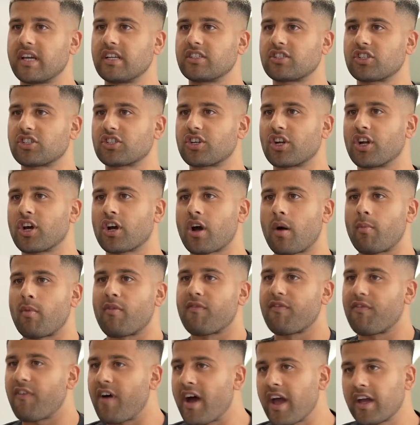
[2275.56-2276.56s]
ain't just gonna come
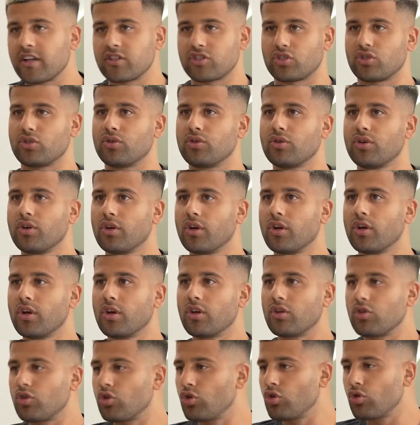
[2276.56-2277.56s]
and find you.
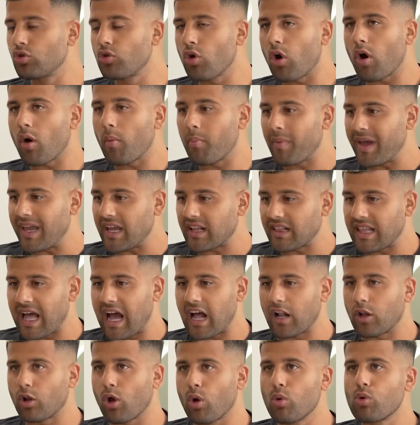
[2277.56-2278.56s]
You gotta make
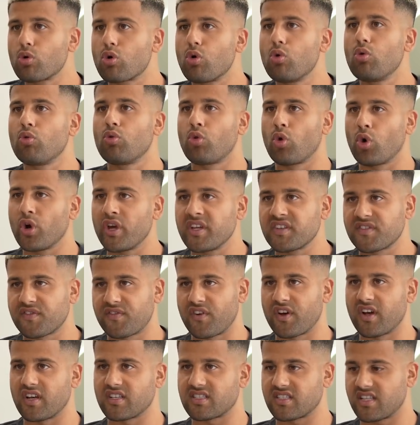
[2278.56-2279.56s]
that local noise
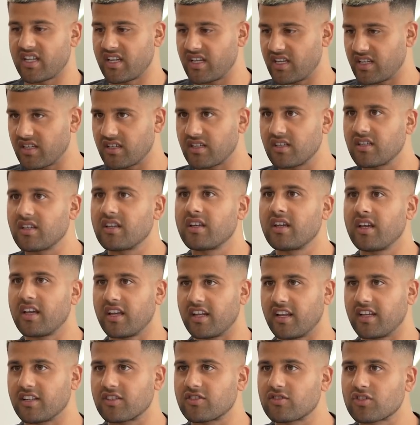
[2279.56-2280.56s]
first, and it
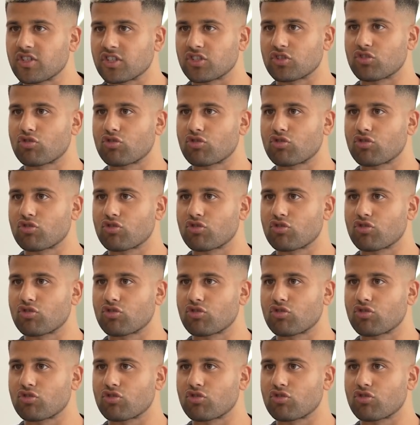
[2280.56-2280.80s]
just